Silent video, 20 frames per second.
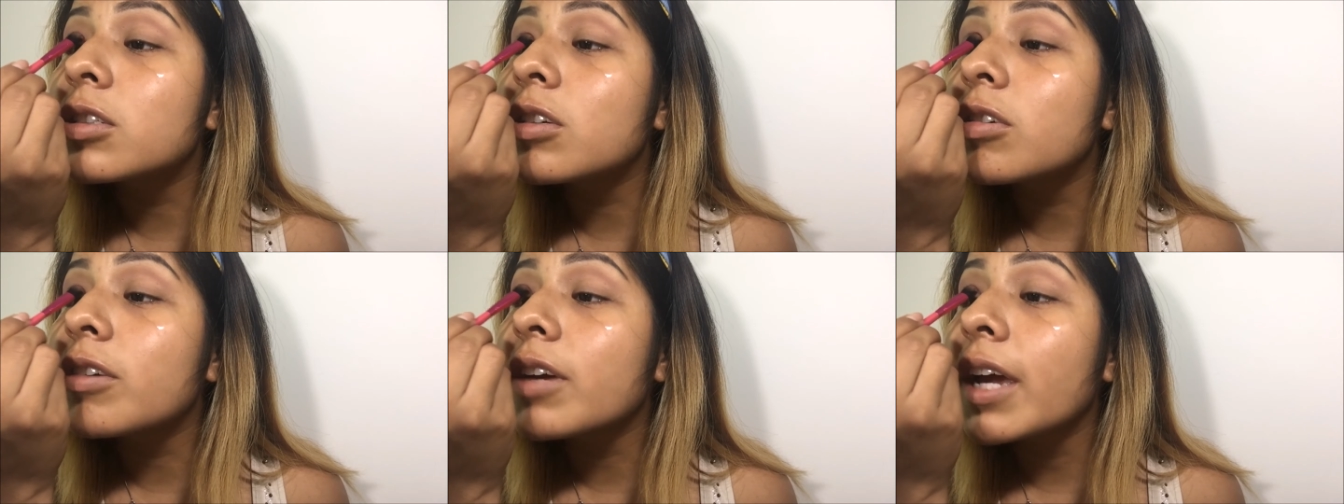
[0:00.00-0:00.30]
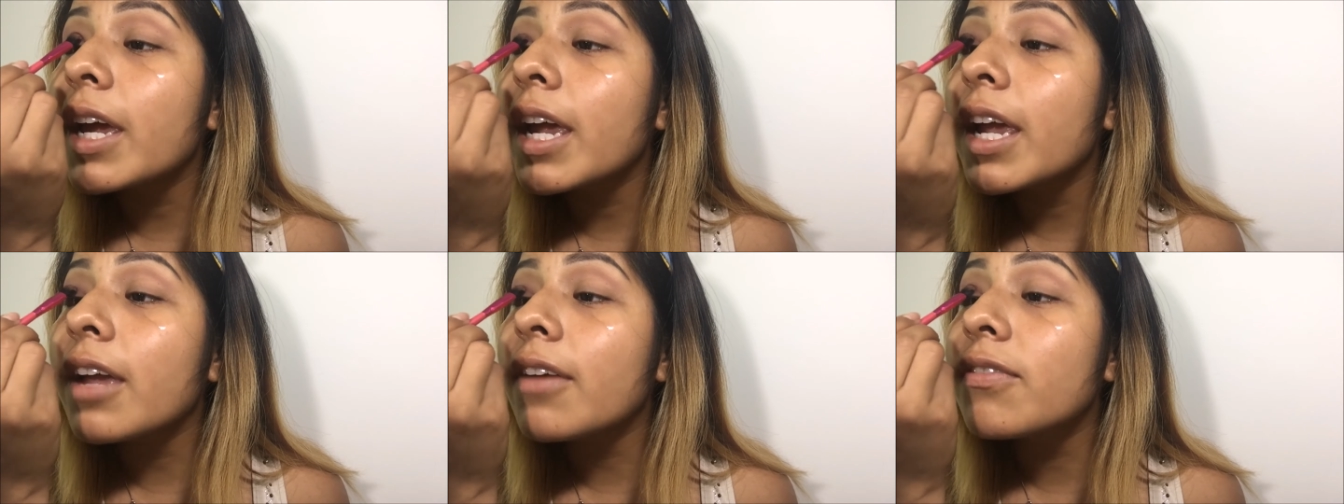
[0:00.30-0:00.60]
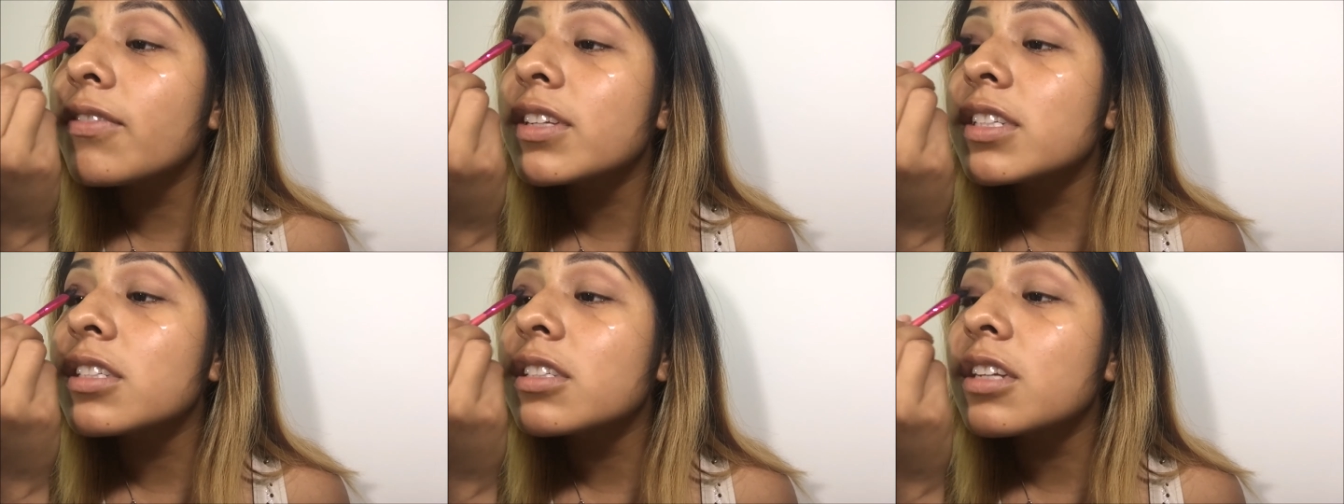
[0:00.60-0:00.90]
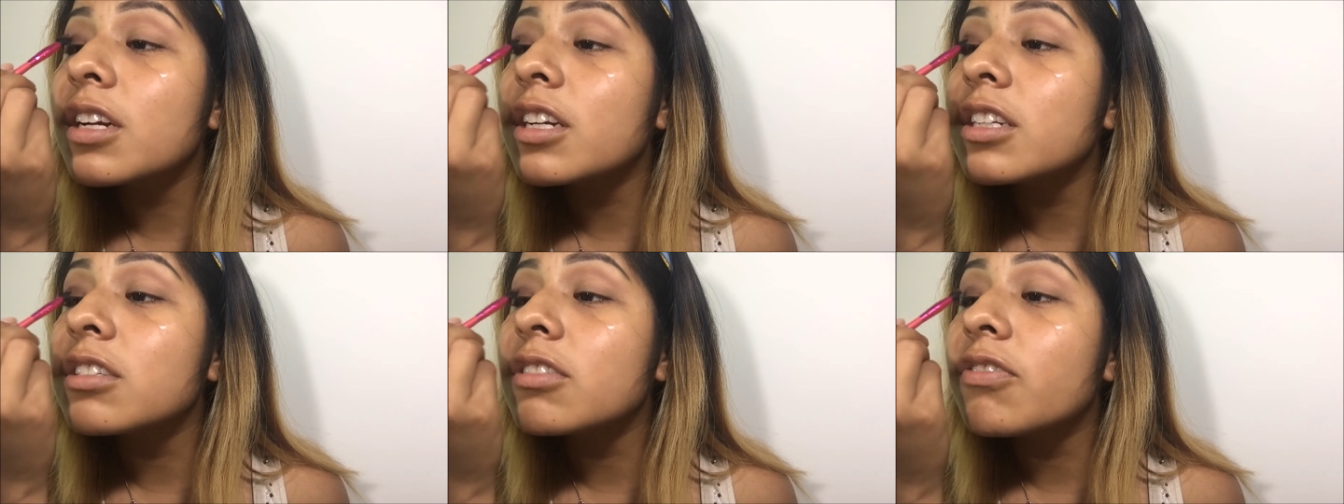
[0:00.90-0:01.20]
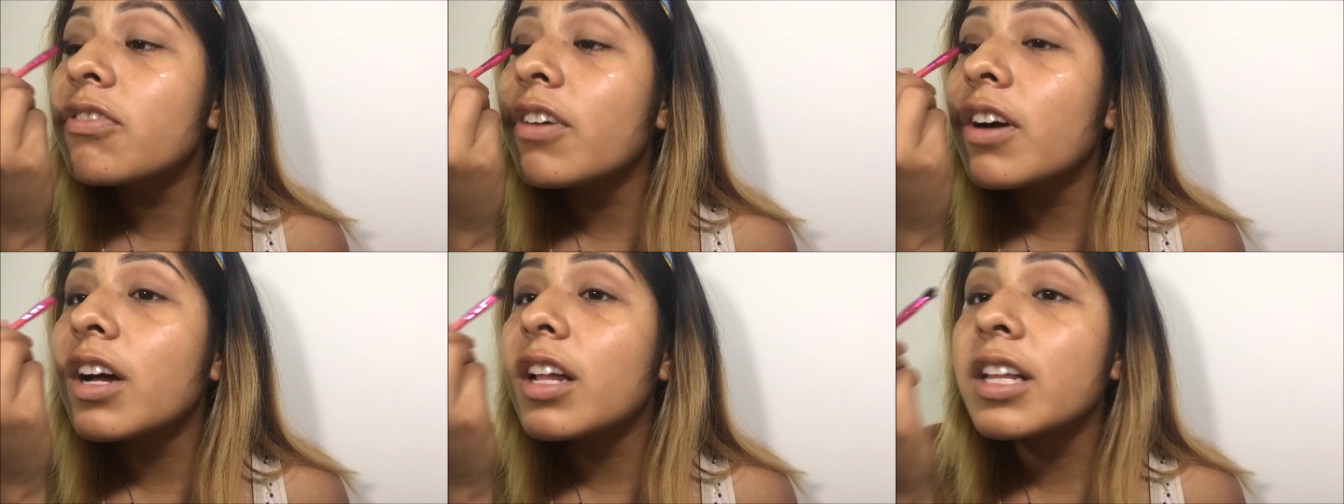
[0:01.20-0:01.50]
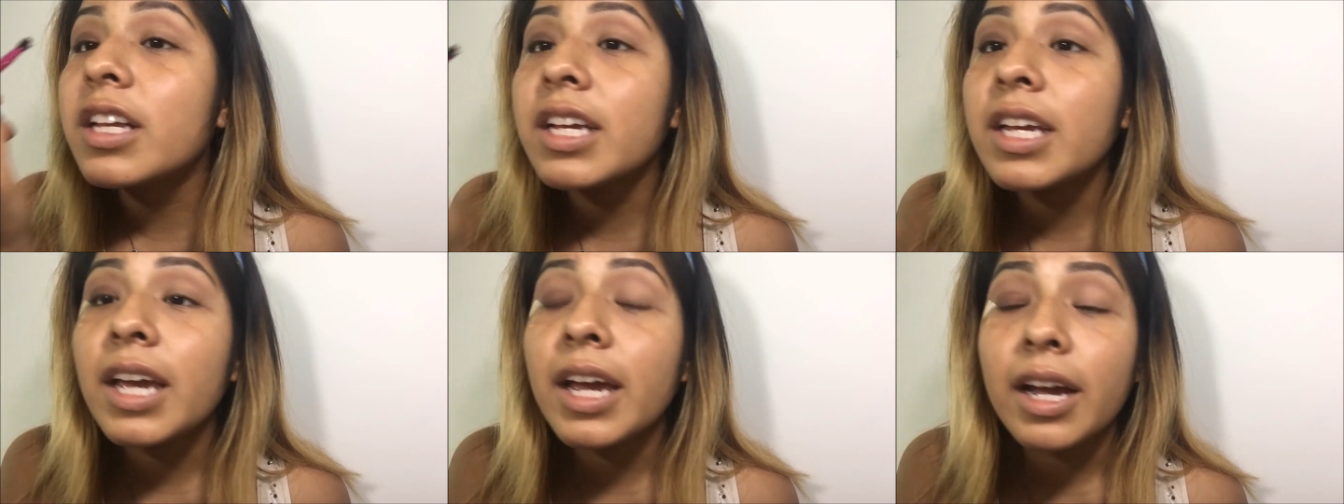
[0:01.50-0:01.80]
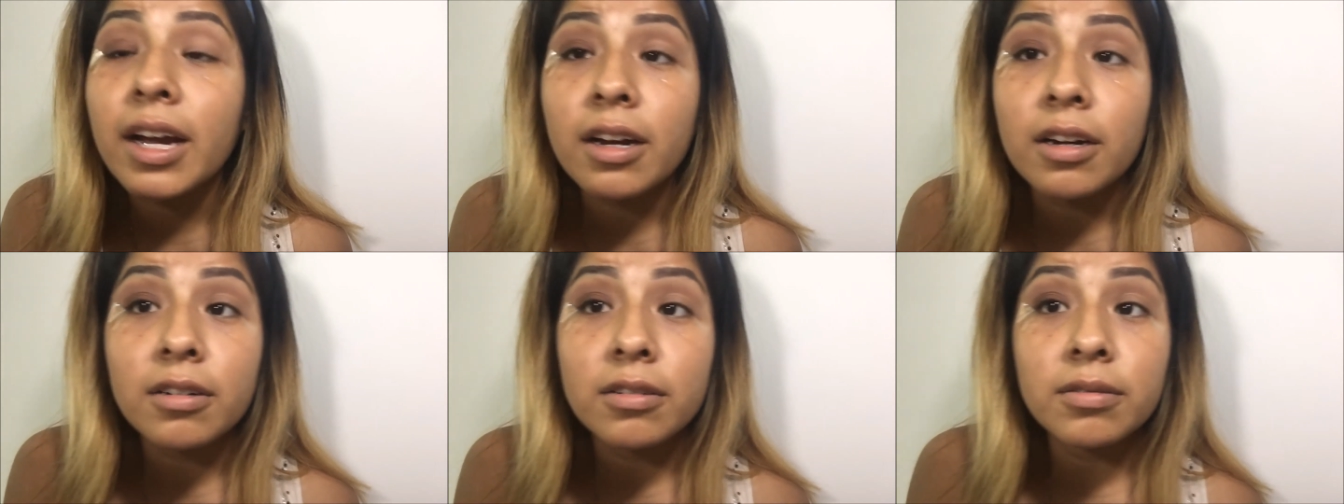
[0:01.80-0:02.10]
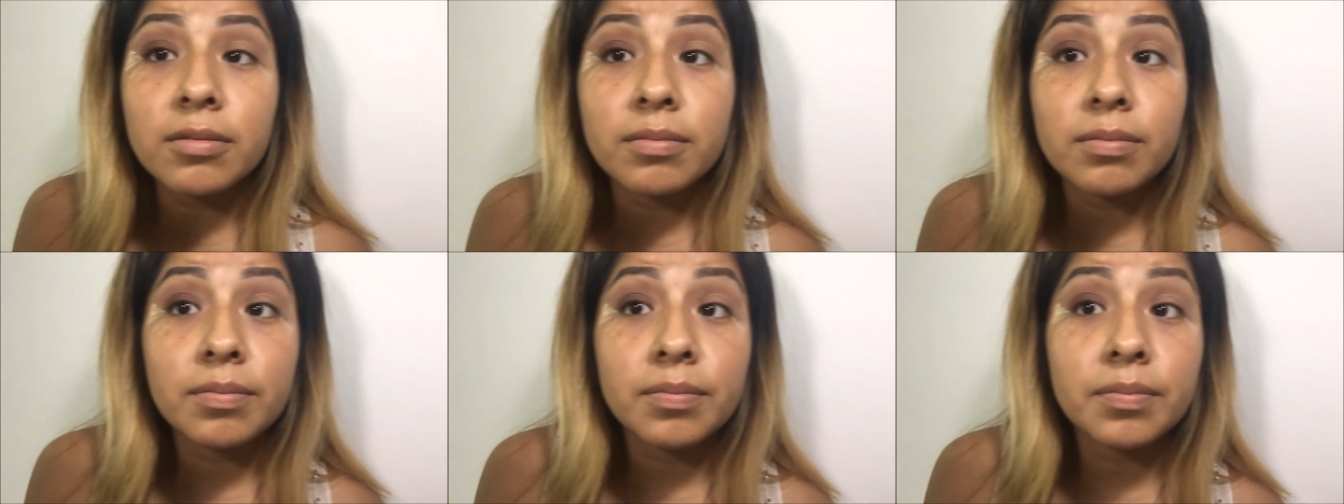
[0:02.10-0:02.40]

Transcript: It's okay if it starts falling out,